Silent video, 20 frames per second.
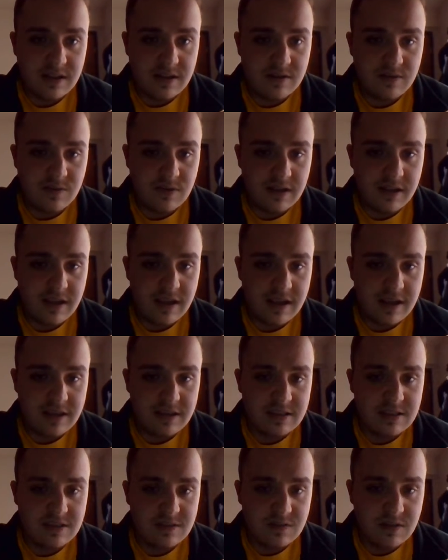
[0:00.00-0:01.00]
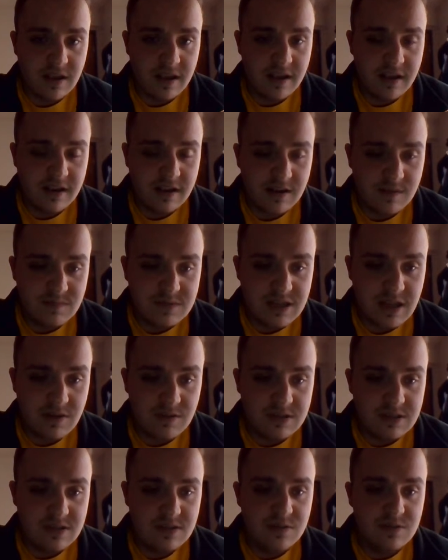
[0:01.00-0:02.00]
really is, and it comes
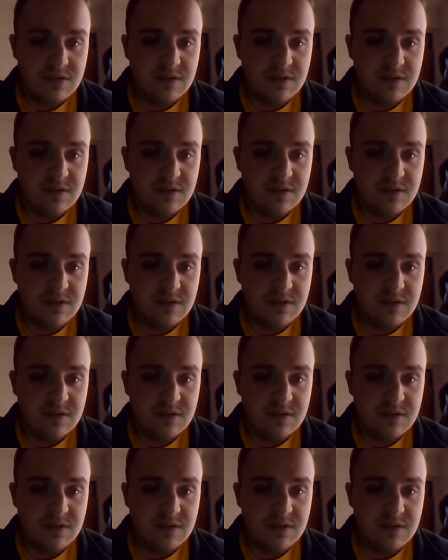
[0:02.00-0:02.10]
down to.